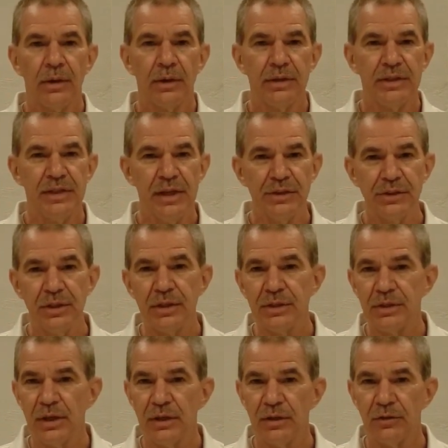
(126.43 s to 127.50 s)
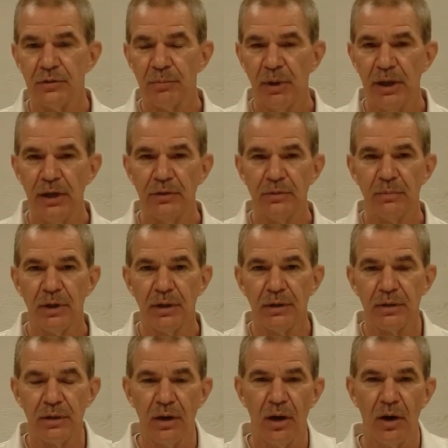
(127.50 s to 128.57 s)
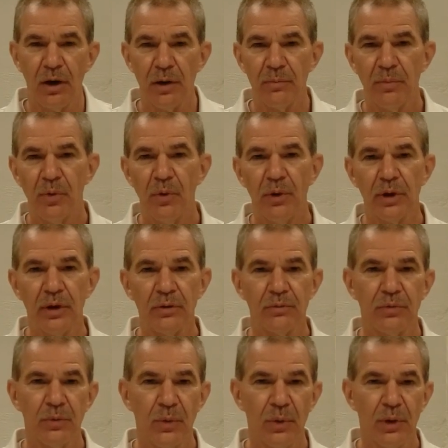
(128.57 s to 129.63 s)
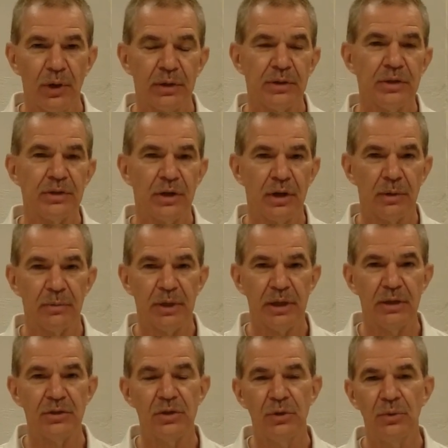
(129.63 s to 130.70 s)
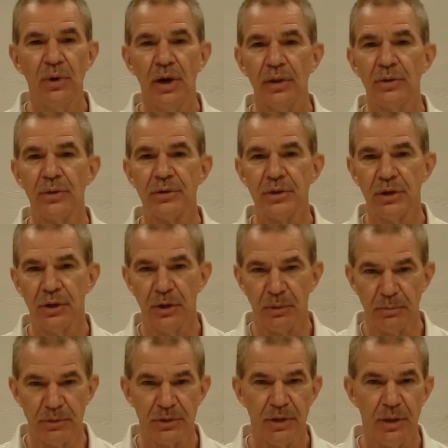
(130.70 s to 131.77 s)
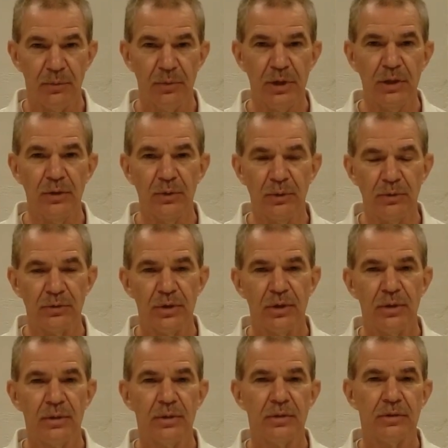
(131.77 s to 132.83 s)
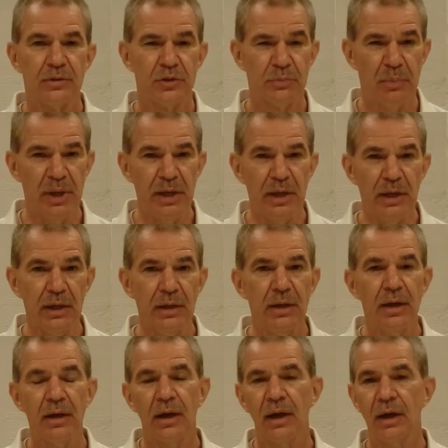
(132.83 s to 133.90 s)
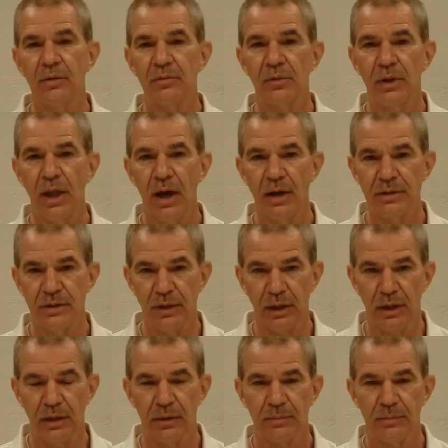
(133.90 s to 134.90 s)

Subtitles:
Distance and displacement are important for determining two other terms that we use, speed and velocity.